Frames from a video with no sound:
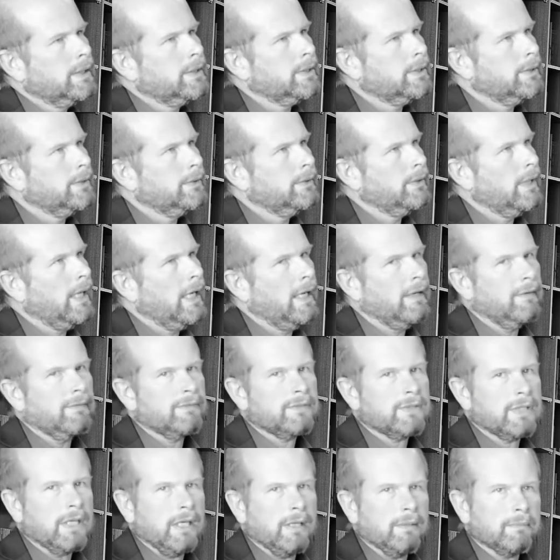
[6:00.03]
To have
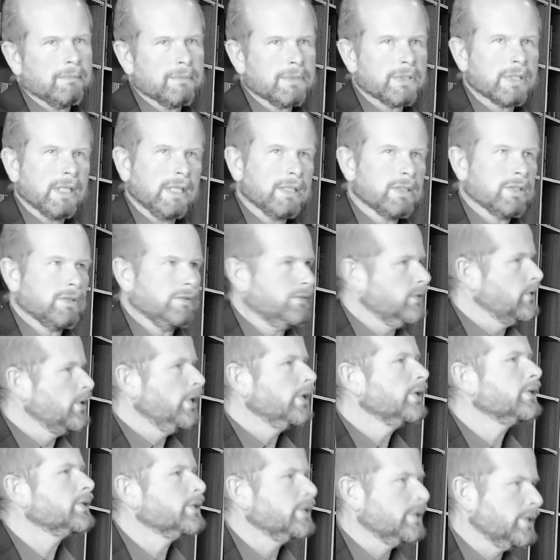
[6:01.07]
some sense of
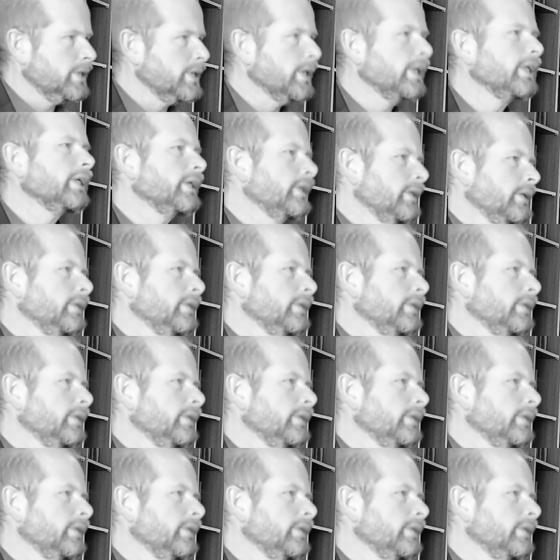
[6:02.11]
certainty